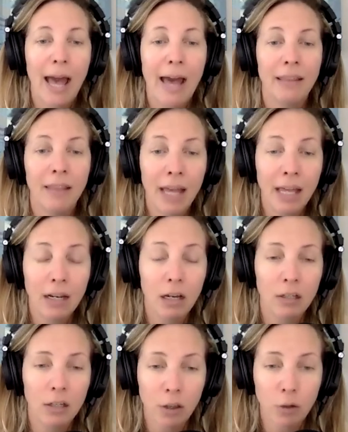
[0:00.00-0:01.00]
And then
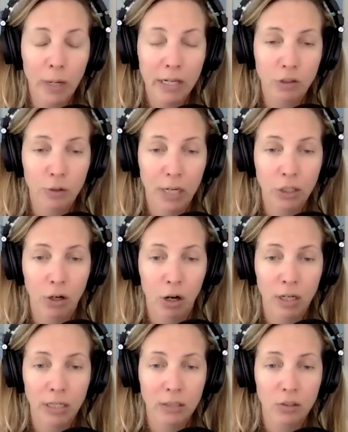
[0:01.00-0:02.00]
another way to train your
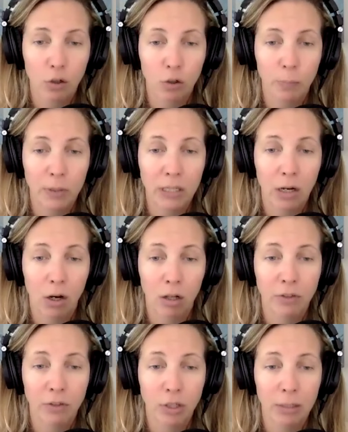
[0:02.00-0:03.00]
audience to open all
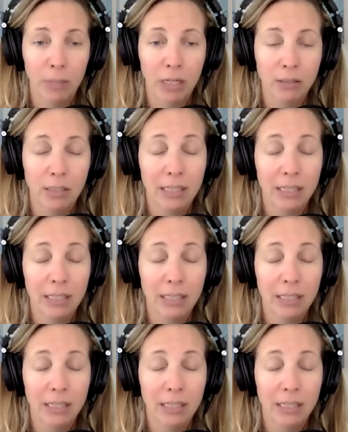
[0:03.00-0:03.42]
of your emails